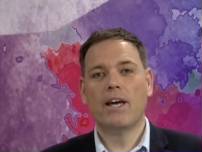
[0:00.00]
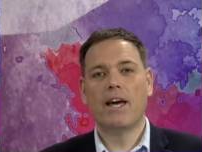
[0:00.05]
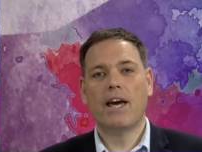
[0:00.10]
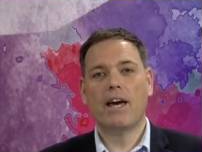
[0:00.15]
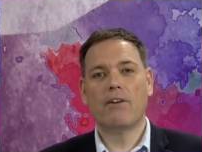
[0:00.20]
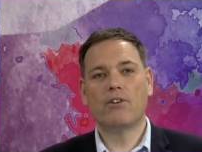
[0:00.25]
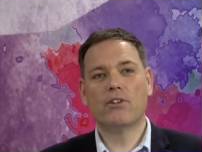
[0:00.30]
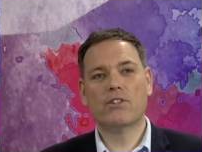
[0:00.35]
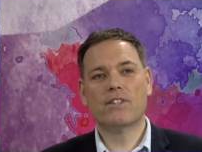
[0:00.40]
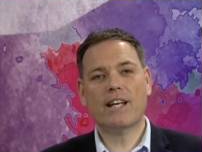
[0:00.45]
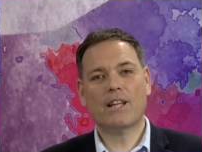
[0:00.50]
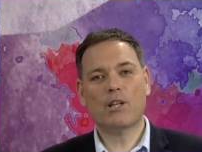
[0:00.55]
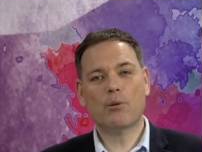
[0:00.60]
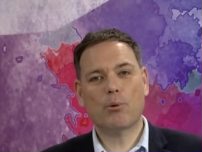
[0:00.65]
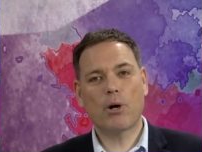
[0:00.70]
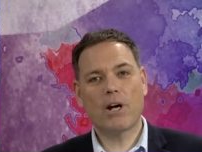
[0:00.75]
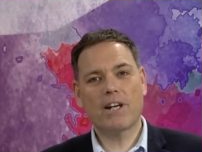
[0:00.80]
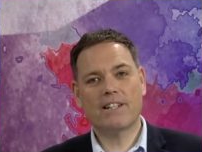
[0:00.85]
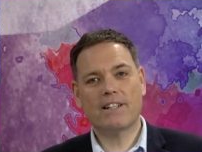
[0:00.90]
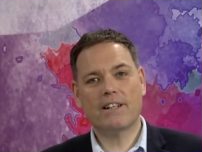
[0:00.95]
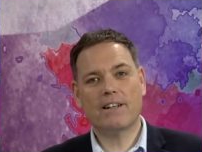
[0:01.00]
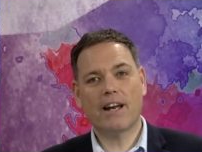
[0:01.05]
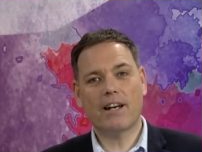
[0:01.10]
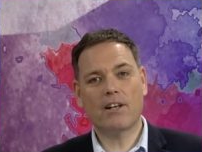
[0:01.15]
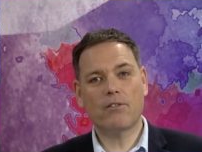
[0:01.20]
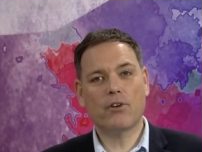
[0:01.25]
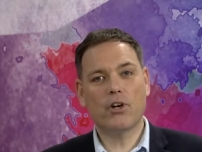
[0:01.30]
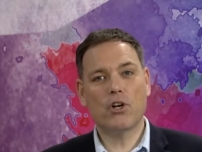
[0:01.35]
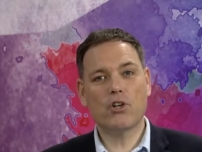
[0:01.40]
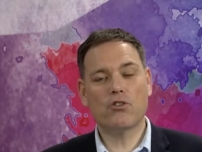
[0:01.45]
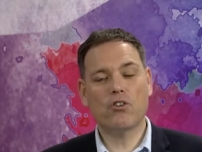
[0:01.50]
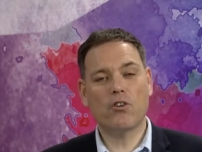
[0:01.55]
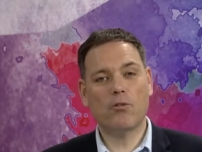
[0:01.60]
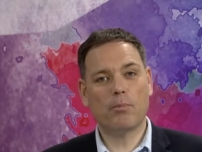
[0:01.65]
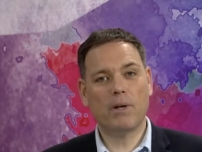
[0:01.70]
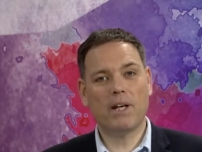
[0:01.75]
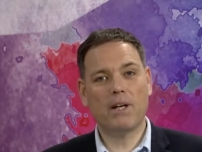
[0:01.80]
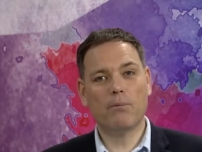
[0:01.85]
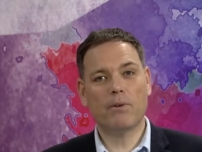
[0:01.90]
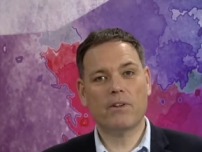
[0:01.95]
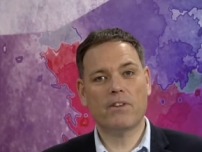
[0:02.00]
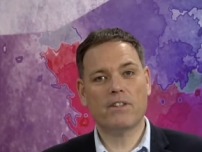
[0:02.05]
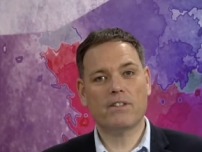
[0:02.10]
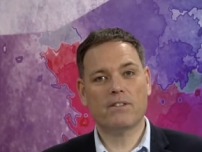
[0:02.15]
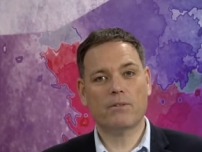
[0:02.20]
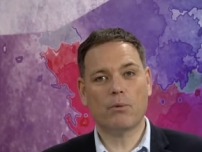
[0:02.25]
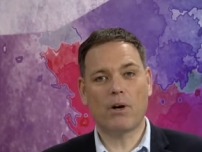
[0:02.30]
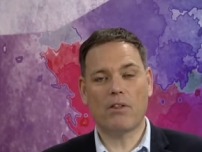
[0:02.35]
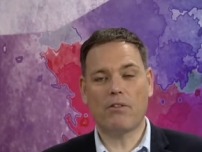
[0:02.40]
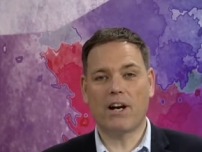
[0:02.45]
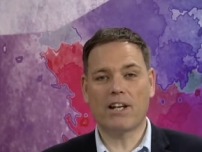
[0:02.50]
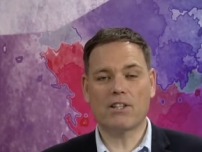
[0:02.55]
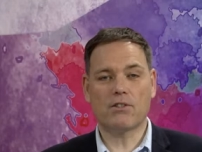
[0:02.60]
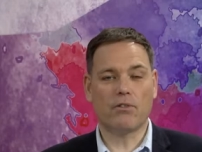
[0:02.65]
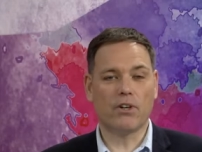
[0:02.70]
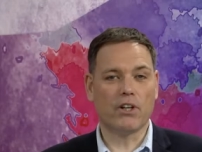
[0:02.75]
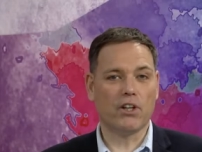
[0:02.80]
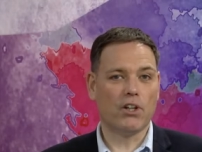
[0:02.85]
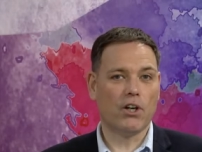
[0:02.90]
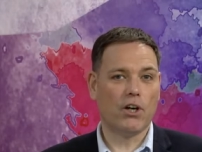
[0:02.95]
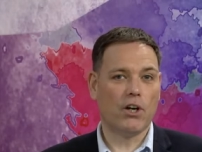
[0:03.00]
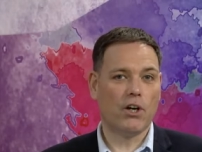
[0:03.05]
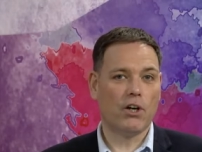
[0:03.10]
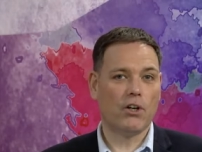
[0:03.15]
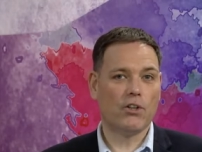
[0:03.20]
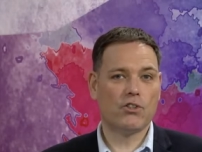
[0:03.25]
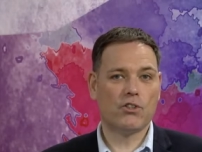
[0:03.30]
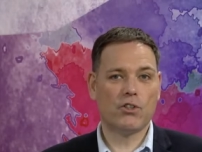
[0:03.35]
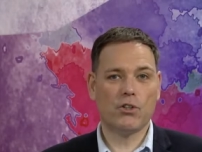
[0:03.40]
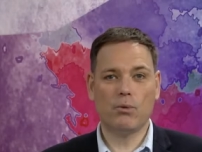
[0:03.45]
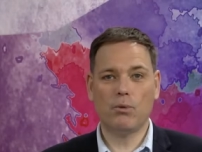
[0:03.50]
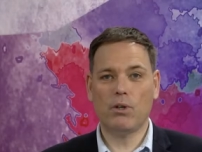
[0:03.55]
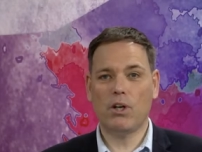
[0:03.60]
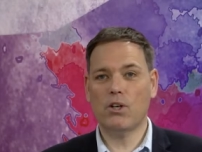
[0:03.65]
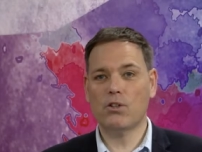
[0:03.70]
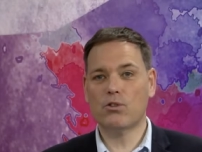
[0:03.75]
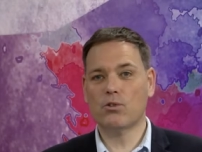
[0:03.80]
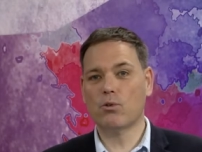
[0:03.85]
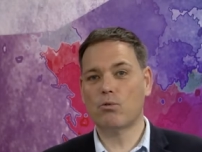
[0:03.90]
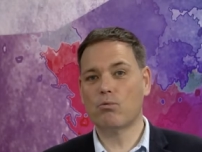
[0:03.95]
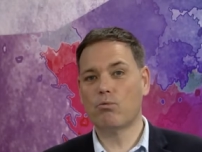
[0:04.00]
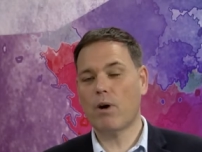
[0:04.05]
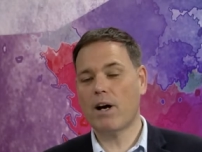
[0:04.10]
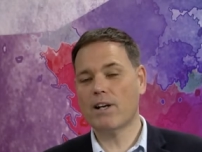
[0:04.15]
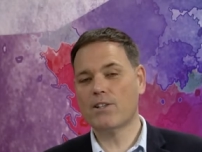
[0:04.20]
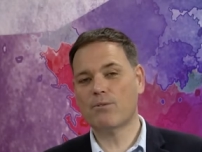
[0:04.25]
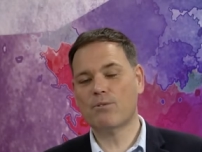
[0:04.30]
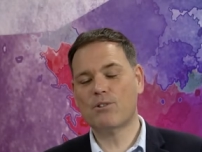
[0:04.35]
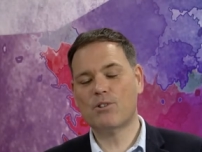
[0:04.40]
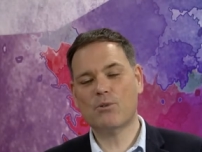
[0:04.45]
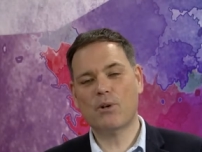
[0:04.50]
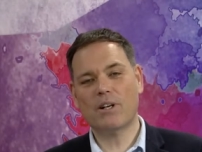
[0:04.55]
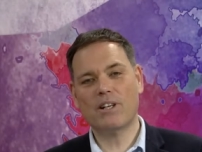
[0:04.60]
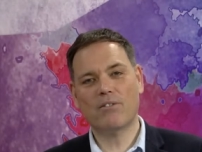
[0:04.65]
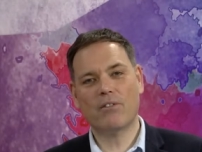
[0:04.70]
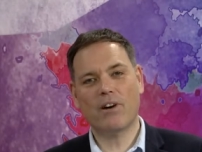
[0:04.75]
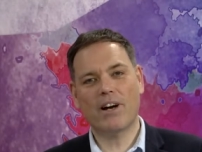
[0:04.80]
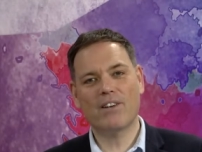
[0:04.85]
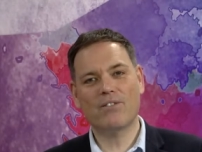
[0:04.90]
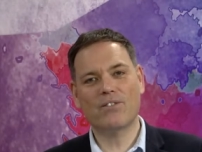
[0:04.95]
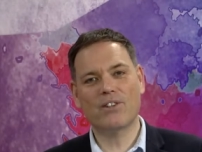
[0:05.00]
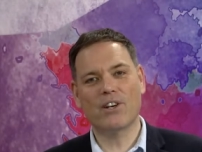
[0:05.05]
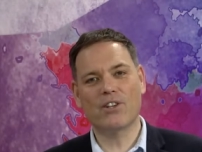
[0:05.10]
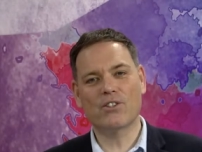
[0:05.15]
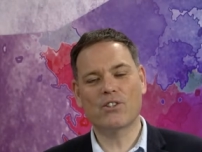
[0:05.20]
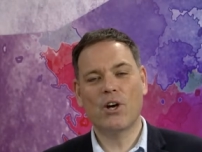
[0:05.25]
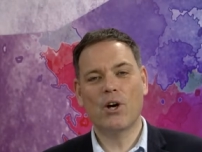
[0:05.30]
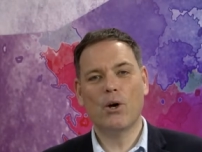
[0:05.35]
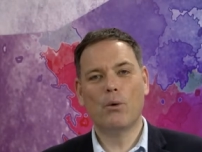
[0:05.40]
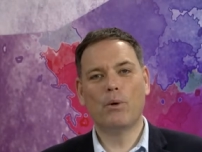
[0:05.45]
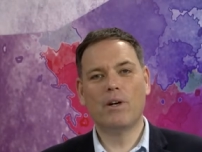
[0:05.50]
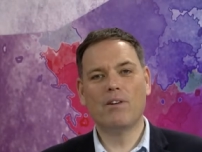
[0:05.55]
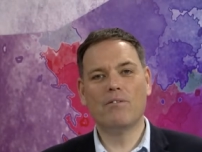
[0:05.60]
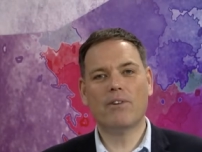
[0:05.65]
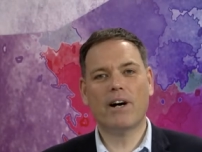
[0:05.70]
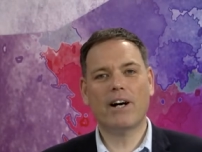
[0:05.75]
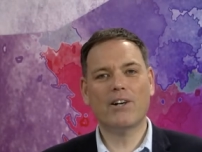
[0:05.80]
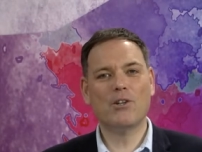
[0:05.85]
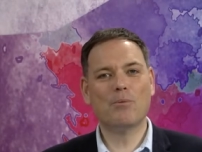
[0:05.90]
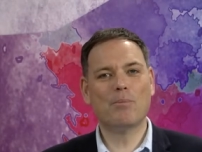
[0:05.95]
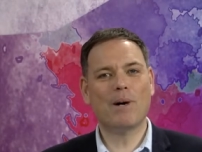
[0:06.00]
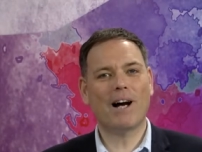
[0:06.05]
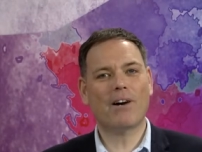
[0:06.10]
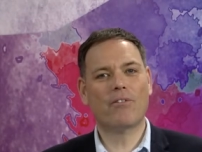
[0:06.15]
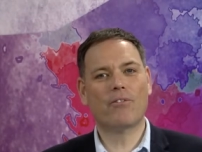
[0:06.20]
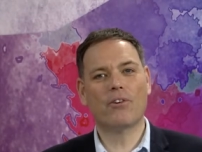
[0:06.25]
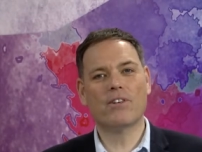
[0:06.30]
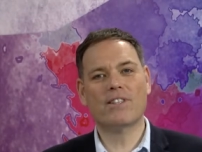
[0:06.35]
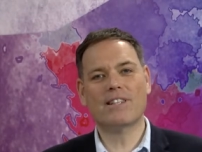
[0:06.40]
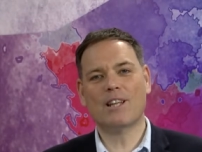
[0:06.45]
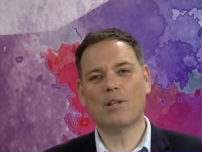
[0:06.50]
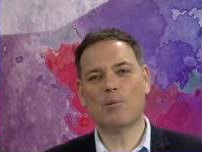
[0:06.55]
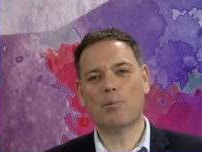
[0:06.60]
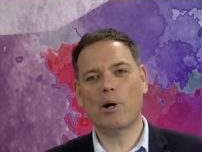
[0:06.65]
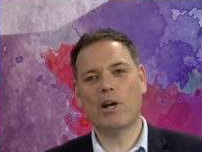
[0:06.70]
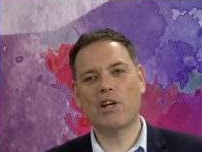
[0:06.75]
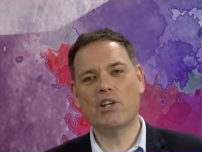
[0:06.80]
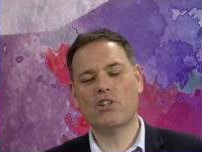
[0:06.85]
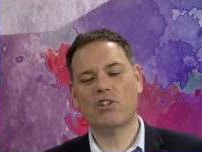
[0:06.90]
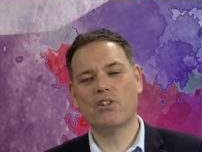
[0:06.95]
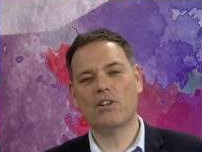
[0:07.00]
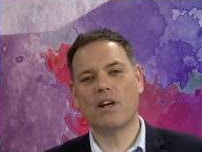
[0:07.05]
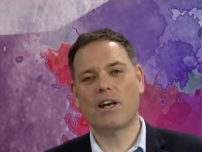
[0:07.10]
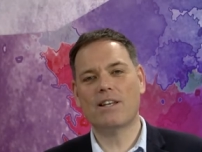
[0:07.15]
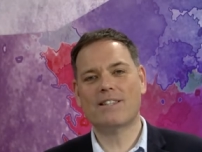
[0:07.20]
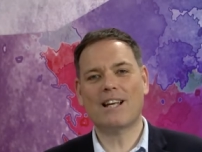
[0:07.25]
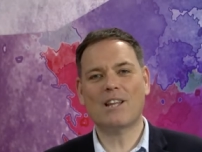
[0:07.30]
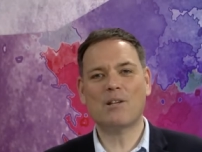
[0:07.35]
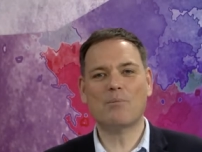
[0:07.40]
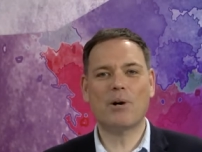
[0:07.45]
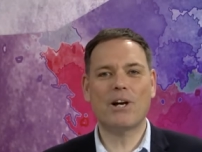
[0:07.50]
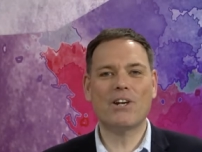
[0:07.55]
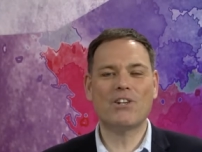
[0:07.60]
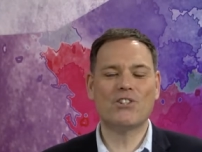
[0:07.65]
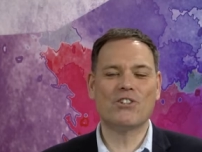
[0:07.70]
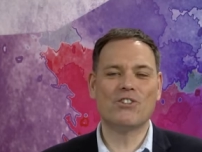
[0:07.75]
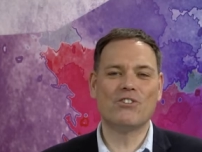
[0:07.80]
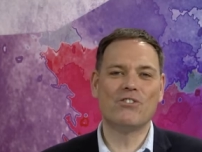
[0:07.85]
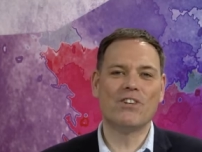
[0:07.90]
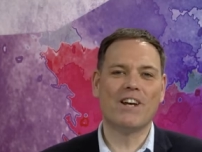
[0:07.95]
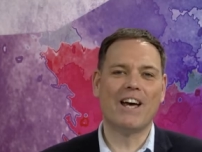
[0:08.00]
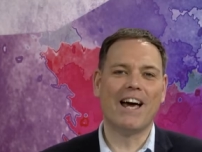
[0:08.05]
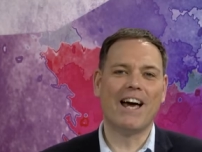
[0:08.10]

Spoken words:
celebrating an anniversary of being with us, whether that's for a year, 2 years, or right up to 25 years, we invite you back for a celebration